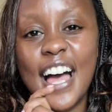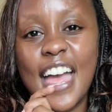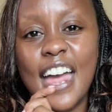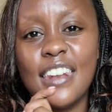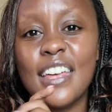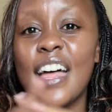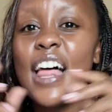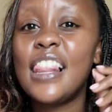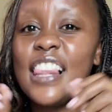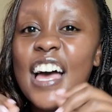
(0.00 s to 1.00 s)
and
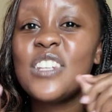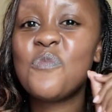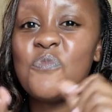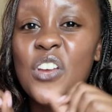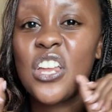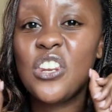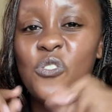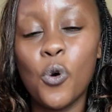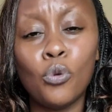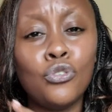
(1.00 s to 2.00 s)
let me
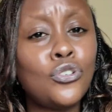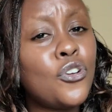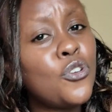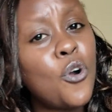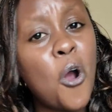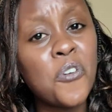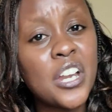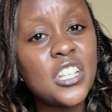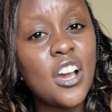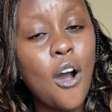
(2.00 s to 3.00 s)
know, do you
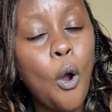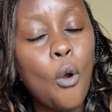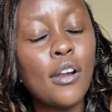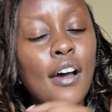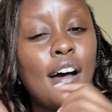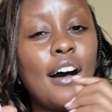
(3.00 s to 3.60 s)
already own